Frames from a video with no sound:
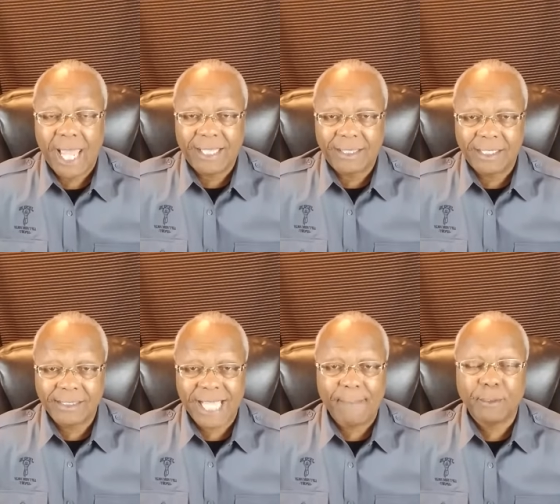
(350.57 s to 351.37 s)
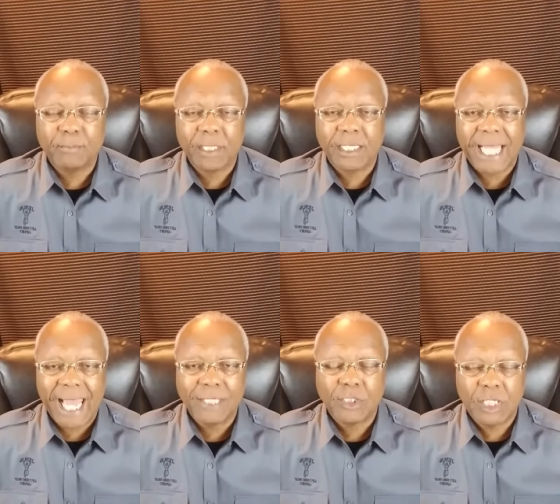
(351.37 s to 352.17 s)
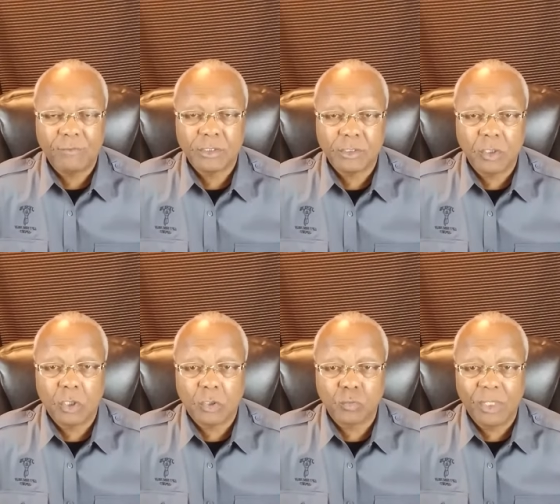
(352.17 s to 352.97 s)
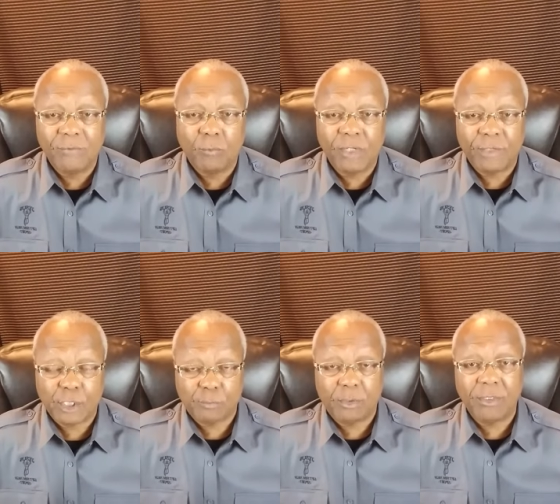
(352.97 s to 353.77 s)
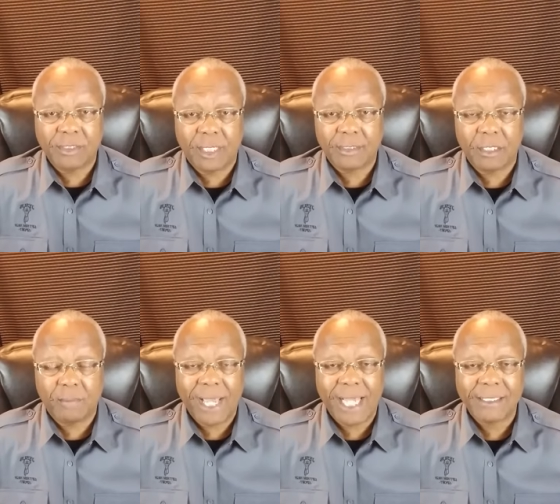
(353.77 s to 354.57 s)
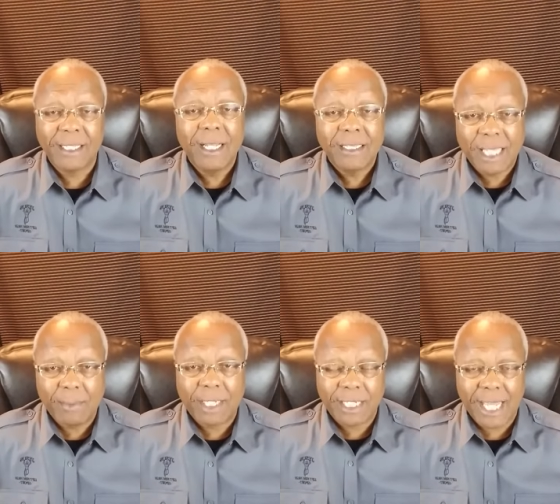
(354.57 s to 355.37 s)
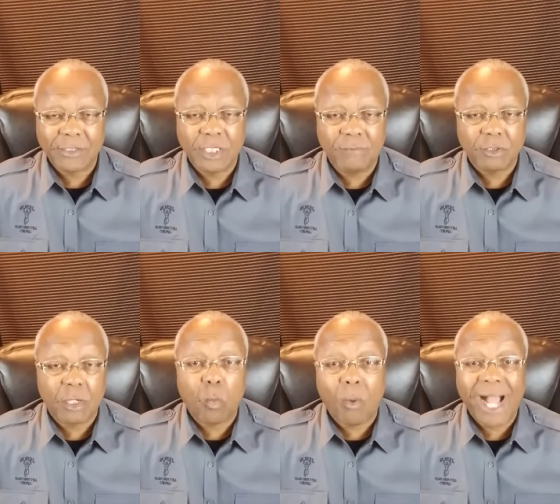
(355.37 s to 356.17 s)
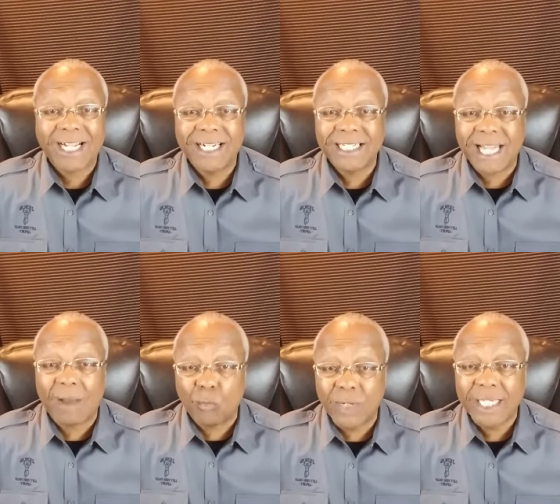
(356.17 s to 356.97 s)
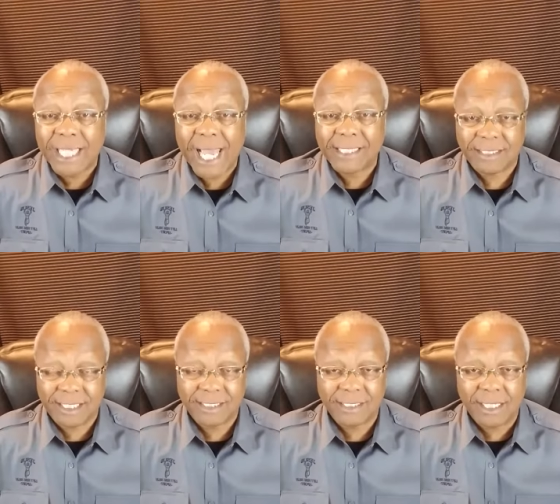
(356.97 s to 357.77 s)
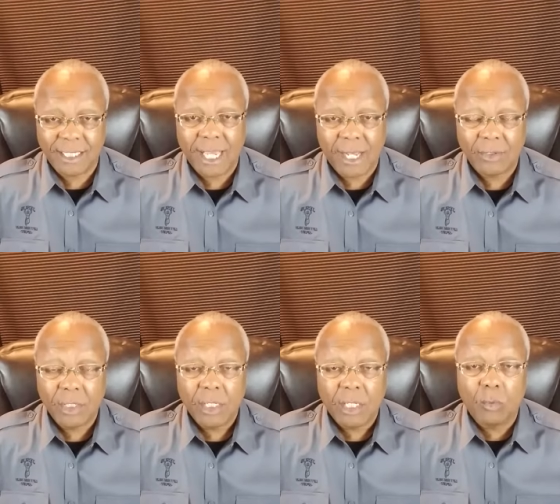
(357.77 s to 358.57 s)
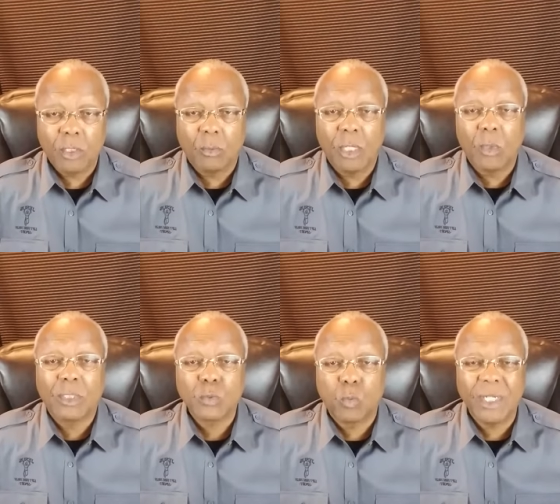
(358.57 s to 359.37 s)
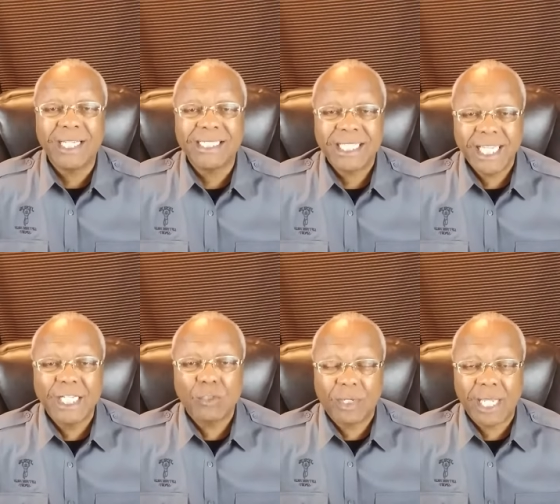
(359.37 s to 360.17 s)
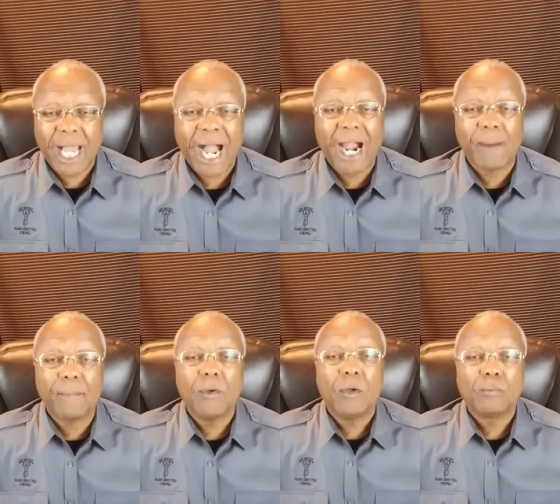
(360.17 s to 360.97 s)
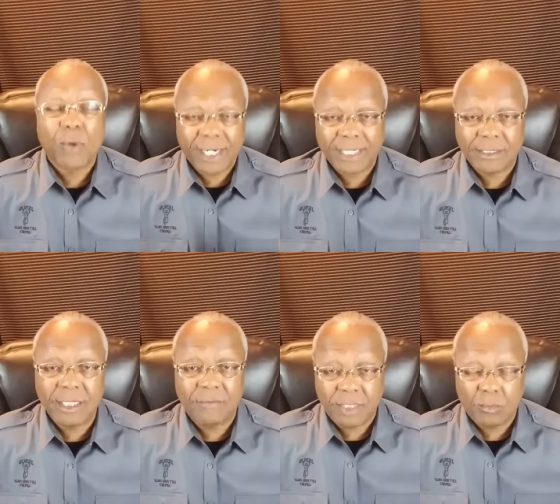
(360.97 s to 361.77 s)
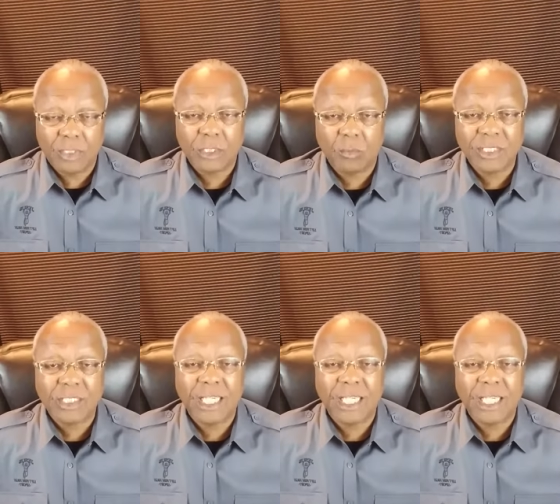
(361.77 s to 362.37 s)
And the disciples begin to ask Jesus, you know, because we, we've experienced things in the past. They begin to ask Jesus, Lord, why could not we cast this thing out? In, in other words, what is hindering our productivity? What's, what's